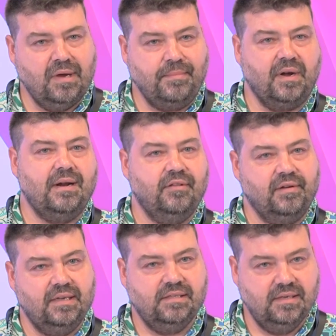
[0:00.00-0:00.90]
I'm Ricardo
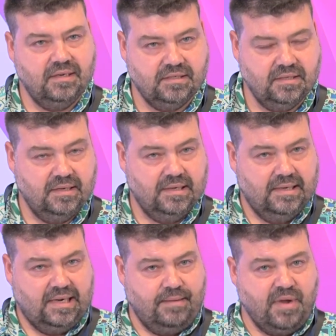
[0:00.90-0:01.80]
Iglesias.
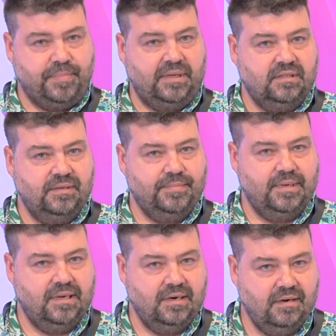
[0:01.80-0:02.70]
I am a
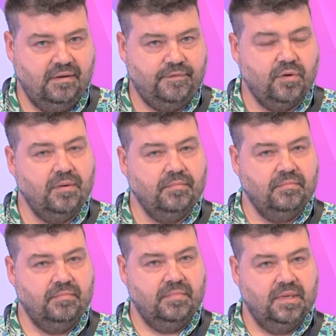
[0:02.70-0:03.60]
principal
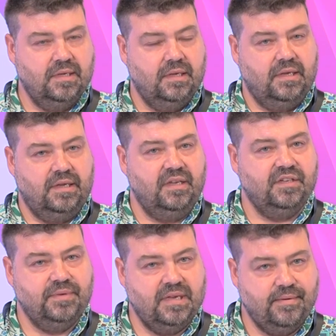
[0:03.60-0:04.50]
from
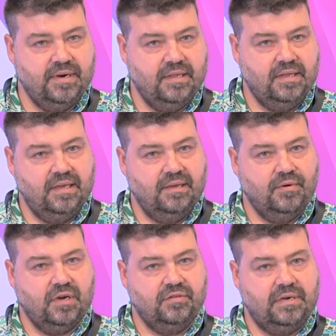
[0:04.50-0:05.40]
IES Villaverde
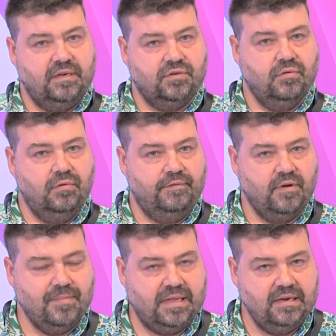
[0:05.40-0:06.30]
Vocational School
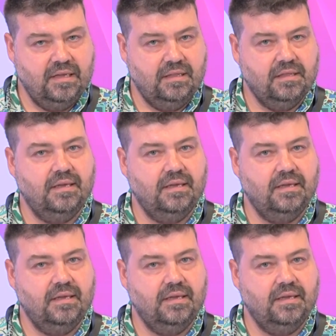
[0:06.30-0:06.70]
from Madrid.